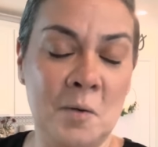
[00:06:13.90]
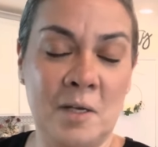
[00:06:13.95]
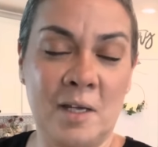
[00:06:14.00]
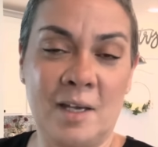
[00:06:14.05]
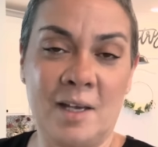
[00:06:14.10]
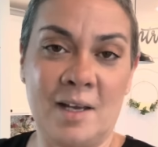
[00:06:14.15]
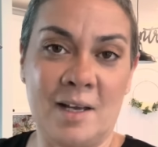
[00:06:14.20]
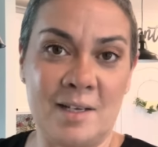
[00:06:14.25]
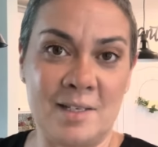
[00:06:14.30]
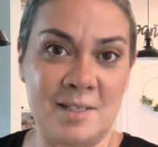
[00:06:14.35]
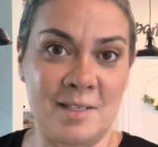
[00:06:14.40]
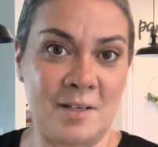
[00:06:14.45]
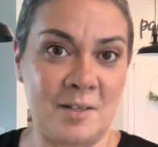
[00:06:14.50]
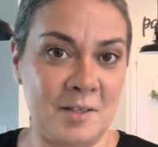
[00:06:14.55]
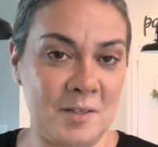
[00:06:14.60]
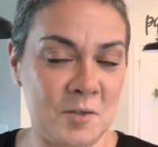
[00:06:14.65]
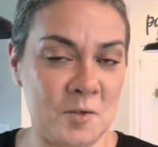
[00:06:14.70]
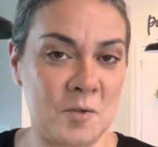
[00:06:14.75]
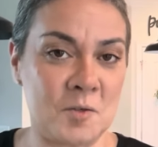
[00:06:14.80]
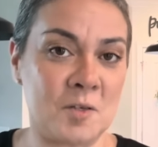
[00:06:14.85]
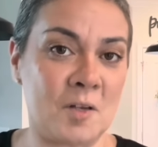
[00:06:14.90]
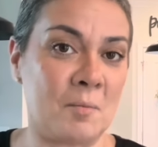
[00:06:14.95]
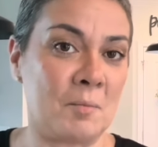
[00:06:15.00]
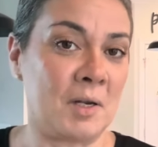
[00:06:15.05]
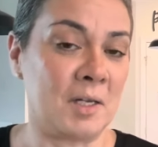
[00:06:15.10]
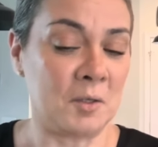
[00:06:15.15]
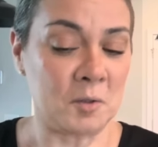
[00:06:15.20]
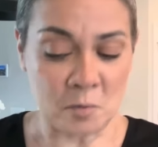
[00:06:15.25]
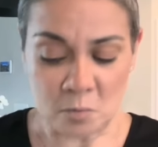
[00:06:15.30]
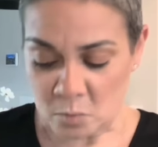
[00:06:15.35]
Okay guys, now that you saw my
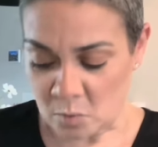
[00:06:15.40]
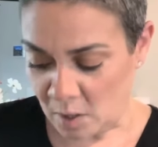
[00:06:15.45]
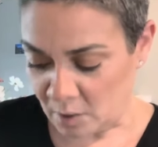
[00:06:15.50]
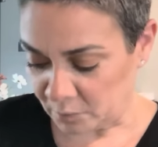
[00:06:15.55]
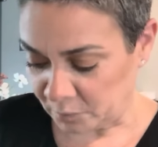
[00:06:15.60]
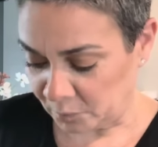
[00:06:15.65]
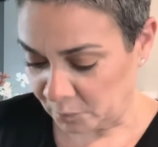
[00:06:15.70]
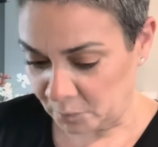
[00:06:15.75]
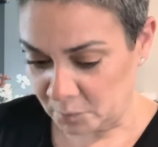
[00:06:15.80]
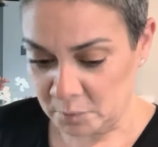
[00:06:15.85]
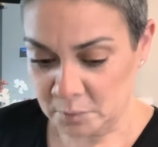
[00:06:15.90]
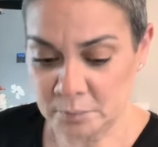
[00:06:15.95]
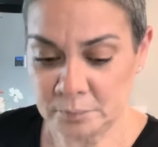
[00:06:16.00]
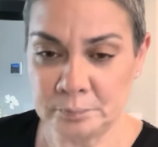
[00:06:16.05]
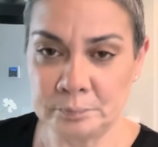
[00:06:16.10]
little walkthrough,